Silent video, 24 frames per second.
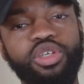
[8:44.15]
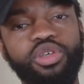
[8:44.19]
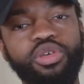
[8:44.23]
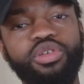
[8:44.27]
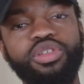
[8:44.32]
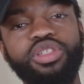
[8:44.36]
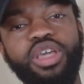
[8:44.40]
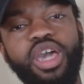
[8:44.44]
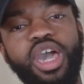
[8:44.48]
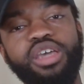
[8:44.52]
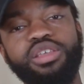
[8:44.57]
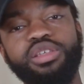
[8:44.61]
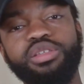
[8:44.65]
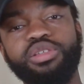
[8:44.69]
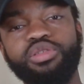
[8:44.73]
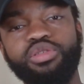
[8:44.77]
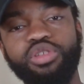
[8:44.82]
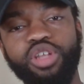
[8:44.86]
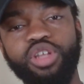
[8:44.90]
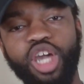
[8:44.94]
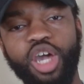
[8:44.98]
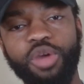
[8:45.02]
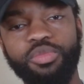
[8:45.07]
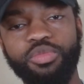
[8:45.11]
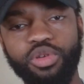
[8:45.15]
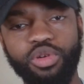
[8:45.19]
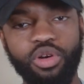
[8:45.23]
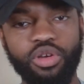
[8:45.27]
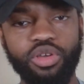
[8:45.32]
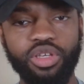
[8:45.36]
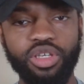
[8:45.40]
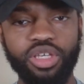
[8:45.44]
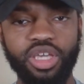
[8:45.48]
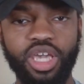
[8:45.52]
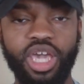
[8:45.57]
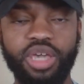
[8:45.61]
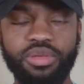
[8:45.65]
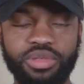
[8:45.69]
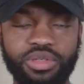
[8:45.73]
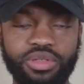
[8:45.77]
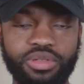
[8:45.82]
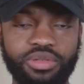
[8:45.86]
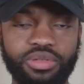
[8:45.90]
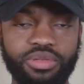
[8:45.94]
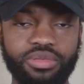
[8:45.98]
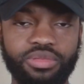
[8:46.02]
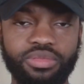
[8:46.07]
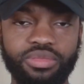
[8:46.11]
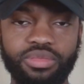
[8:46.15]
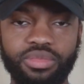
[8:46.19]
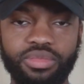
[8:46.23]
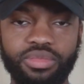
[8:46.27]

Use it as a tool to help you grow your game too.